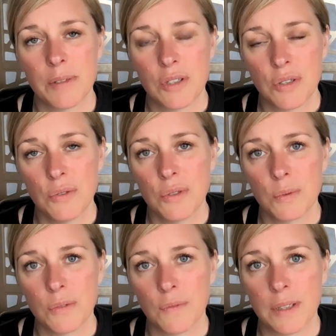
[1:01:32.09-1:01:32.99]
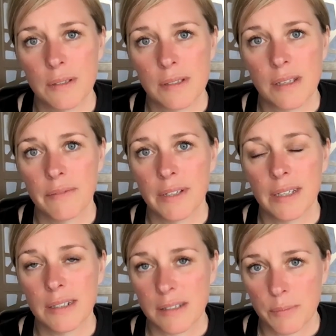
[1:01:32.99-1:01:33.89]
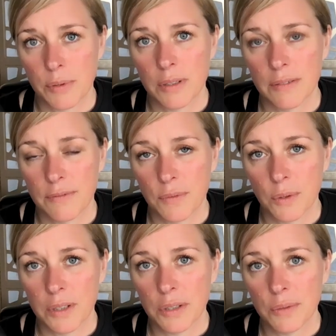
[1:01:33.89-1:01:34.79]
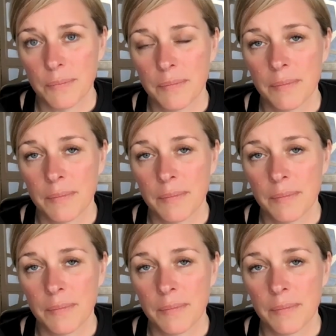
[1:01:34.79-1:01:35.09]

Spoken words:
but choose what feels loving and supportive for you.